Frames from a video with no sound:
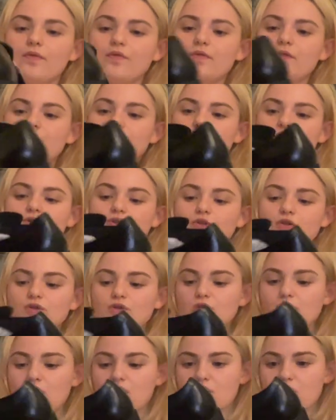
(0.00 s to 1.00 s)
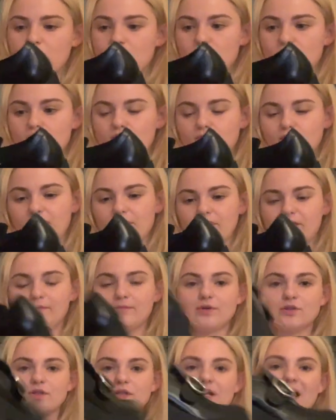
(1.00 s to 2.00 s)
They're so pretty in
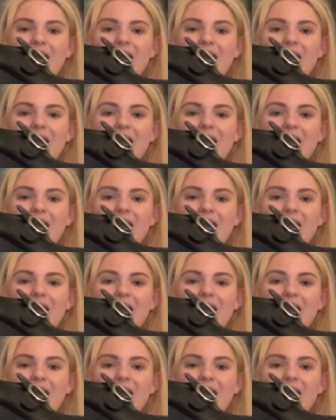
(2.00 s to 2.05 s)
person.